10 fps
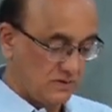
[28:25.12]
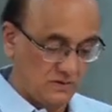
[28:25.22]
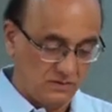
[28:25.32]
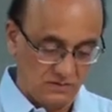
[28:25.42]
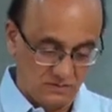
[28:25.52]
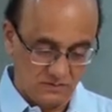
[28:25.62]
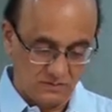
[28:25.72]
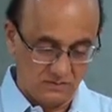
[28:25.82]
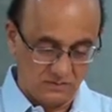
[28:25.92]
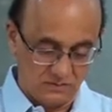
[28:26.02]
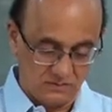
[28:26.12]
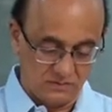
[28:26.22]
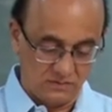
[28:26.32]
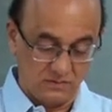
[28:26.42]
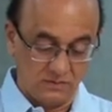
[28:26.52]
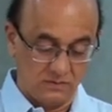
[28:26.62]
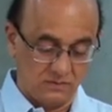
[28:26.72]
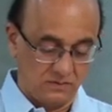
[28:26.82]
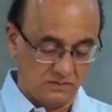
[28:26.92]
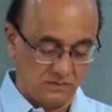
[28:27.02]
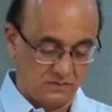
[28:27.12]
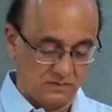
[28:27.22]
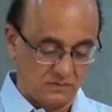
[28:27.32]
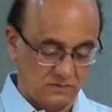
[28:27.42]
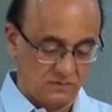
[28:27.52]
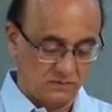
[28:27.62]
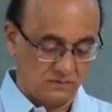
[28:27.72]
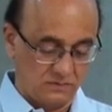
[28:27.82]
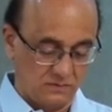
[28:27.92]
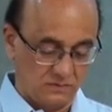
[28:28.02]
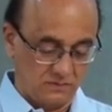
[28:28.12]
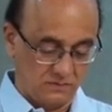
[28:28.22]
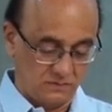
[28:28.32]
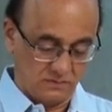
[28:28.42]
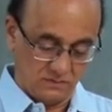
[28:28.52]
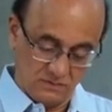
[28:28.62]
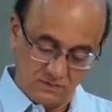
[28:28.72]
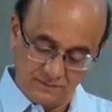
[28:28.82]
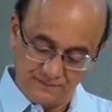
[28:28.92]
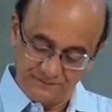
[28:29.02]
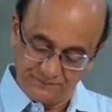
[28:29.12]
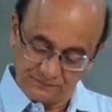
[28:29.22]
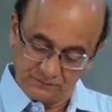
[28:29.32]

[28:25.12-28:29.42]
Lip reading: (silence)